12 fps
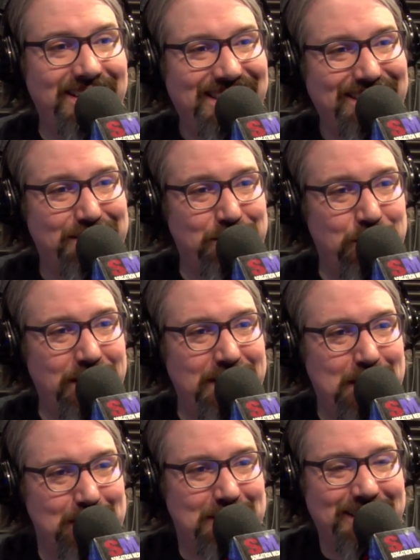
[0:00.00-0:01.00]
that's doing
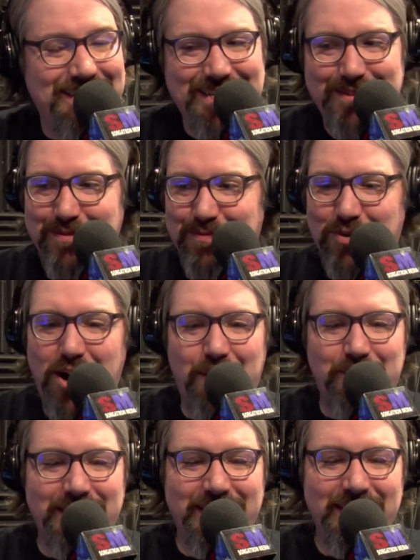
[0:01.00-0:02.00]
this
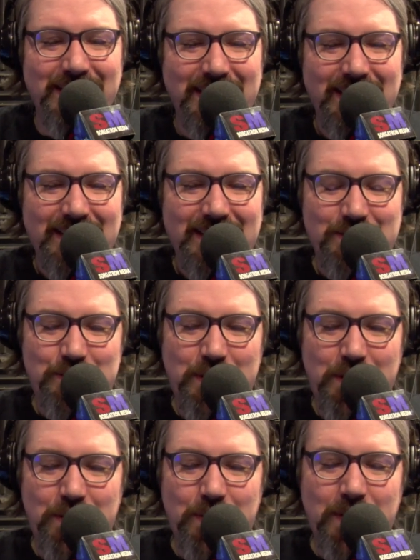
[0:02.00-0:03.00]
probably.
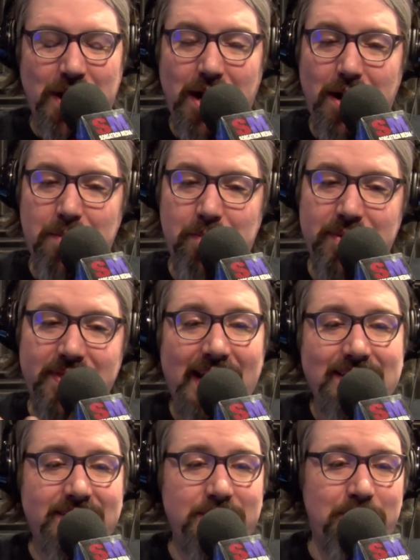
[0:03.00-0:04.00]
So, um, but
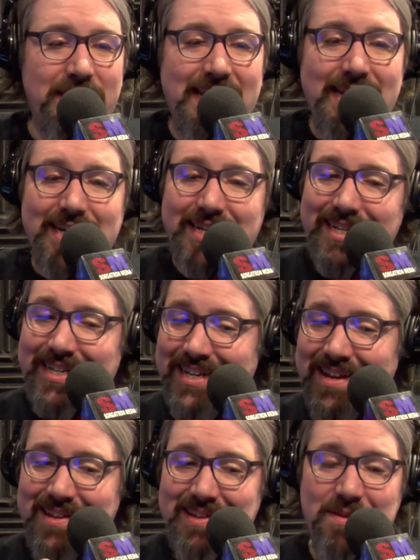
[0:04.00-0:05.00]
that's the big
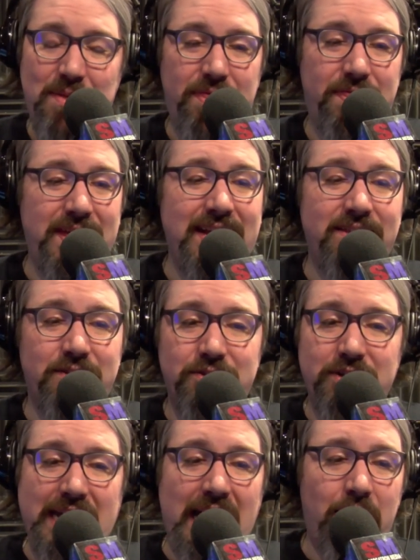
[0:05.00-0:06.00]
thing to
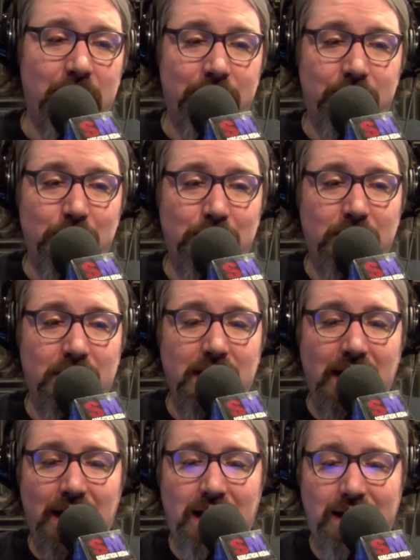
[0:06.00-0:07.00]
look out
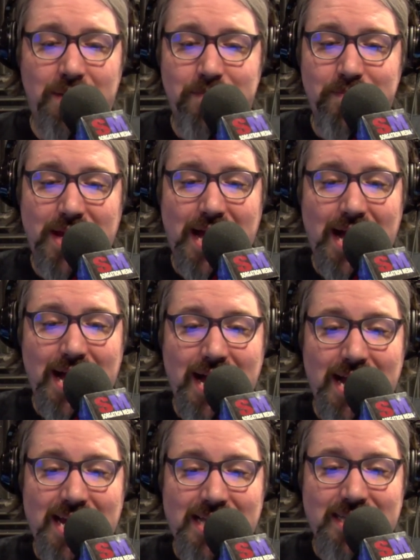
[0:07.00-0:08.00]
for. Um, I,
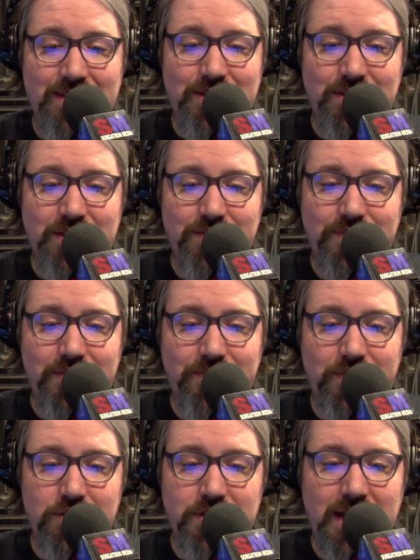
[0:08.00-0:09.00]
I, the the
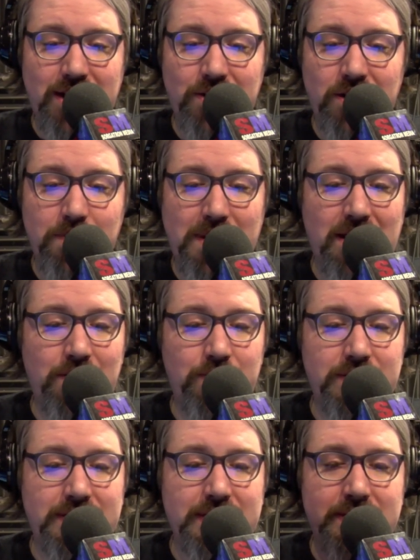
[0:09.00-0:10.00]
first I heard about it
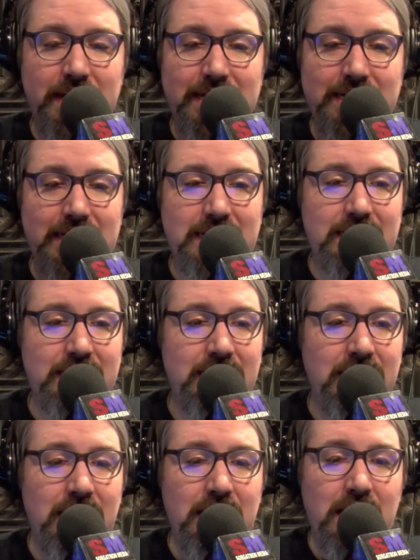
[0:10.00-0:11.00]
was this idea.
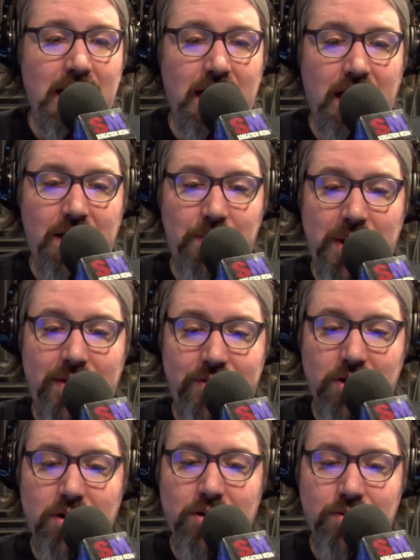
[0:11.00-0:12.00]
Uh, we have an
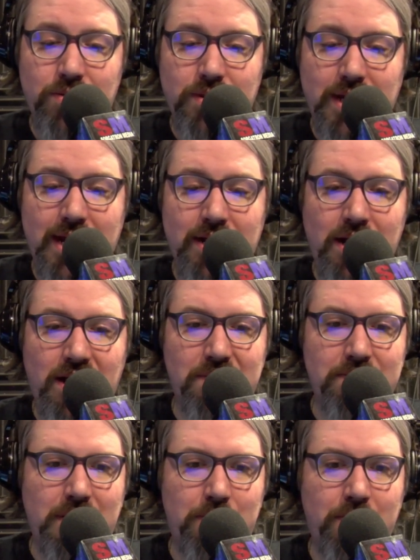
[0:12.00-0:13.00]
article that
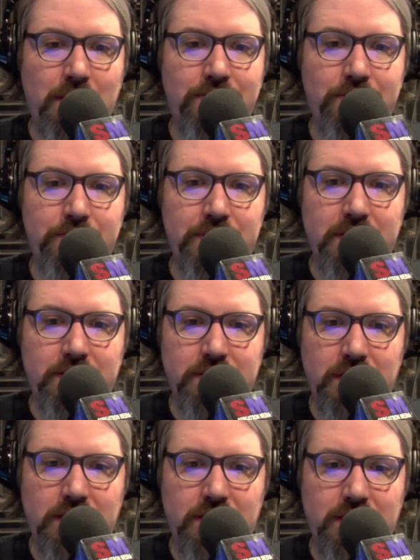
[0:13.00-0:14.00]
um, I'll probably throw in there. In,
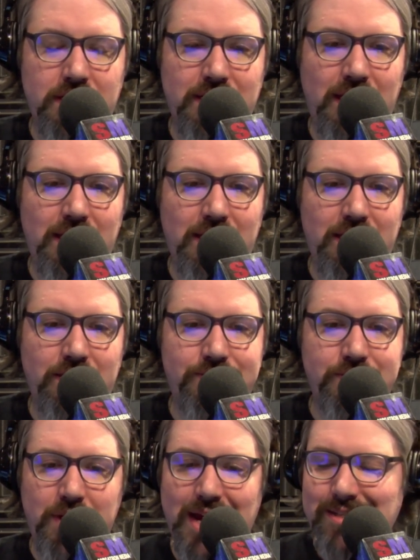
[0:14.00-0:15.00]
in it, it,
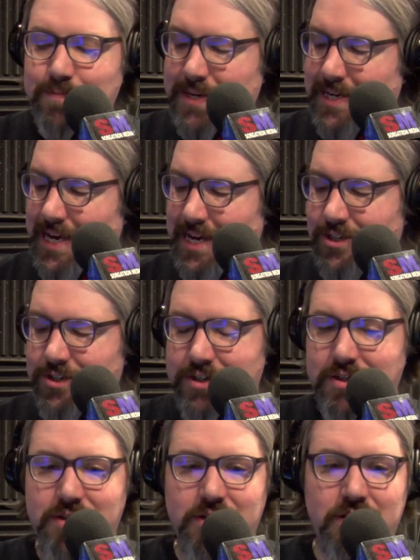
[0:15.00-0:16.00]
so SB
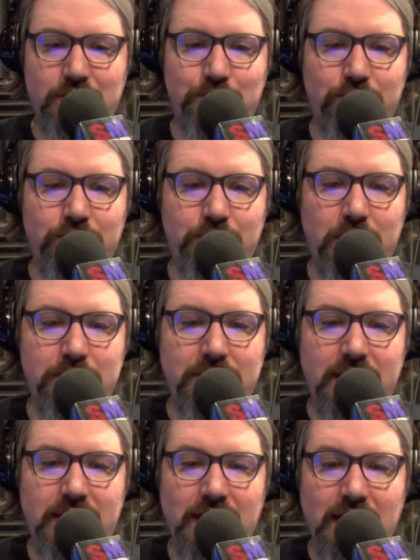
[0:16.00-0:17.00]
Nation, a, a sports
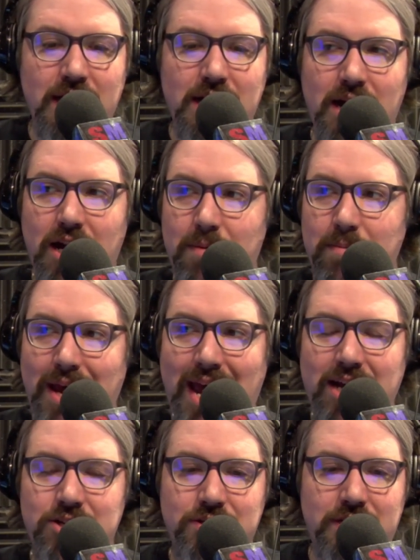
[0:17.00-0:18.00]
website, um,
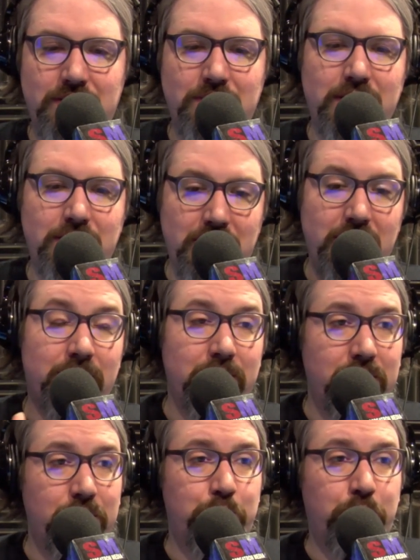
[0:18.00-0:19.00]
actually, well, you know,
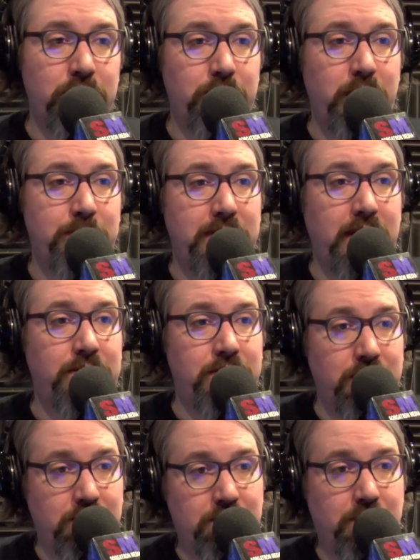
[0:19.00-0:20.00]
it's a sports website,
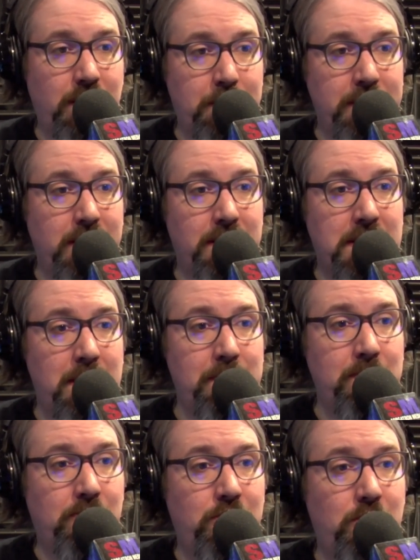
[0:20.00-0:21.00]
so probably not a lot of
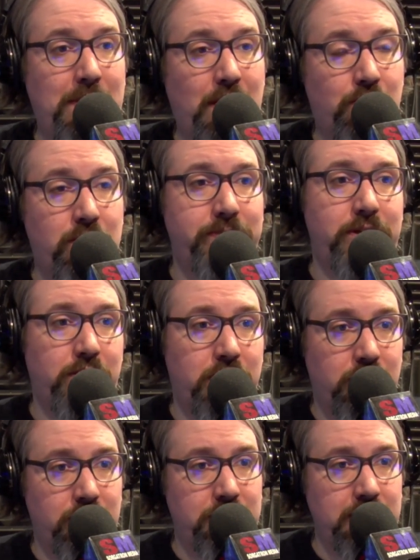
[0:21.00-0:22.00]
people know about
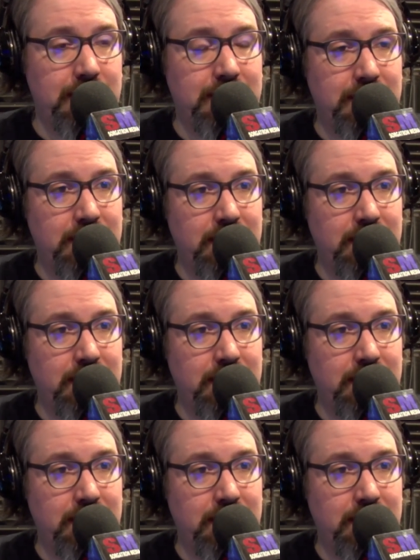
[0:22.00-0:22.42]
cryptocurrency at the,